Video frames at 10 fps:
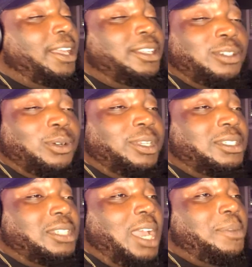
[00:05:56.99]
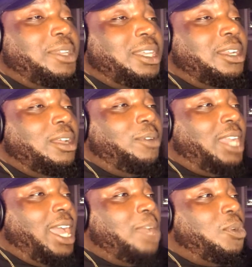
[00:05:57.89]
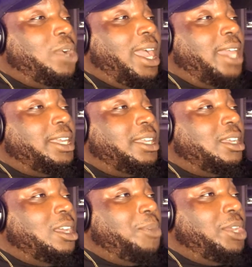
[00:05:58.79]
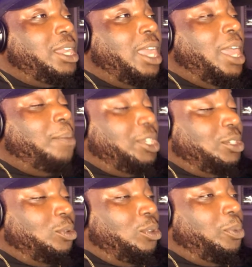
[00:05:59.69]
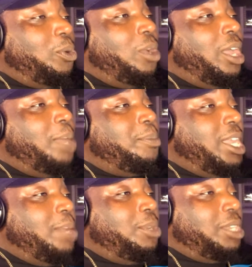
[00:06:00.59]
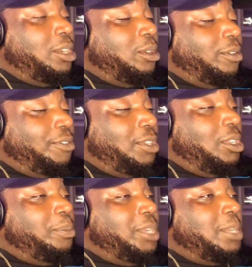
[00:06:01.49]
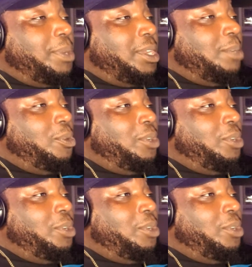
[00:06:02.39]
So it's time to get a reliable guy that can come in, be durable, be able to get on the field and be dependable